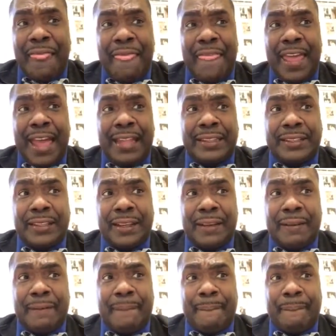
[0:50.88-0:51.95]
that's
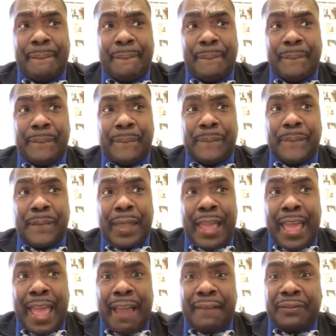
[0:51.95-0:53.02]
um,
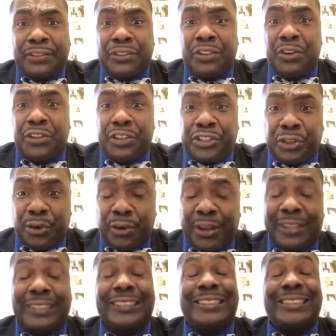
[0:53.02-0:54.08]
have stood the,
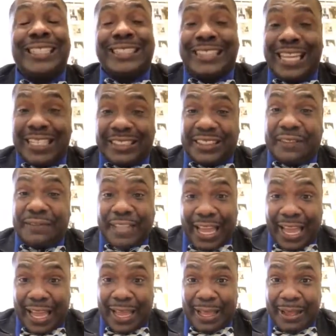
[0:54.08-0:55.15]
the test of
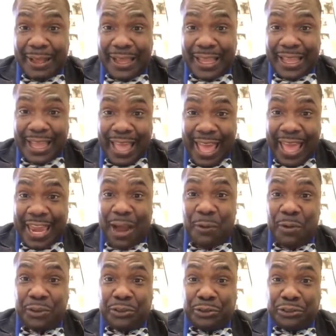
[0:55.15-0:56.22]
time and I
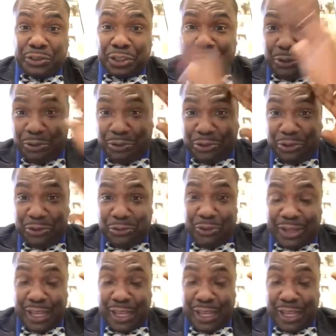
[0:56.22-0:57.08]
want to salute you.